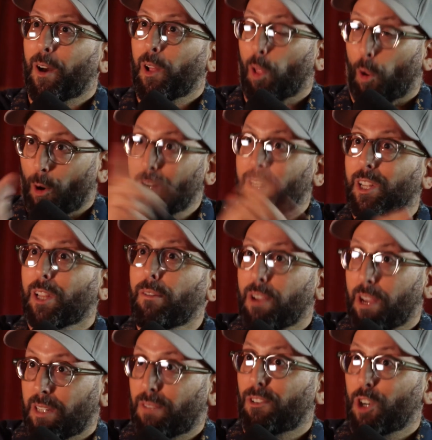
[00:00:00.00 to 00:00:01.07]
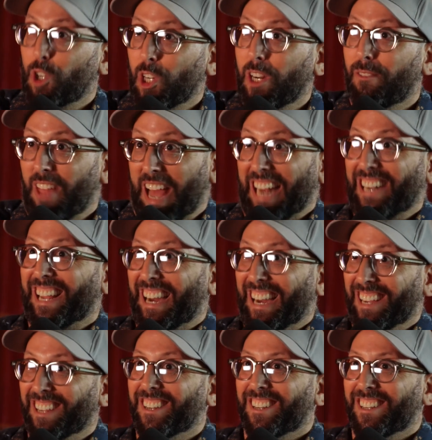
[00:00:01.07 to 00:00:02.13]
Laurence Olivier's version of that
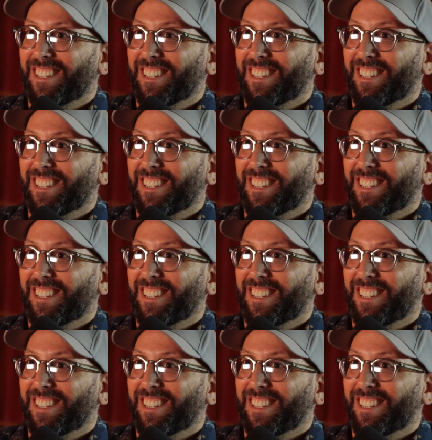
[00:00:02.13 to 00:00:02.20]
guy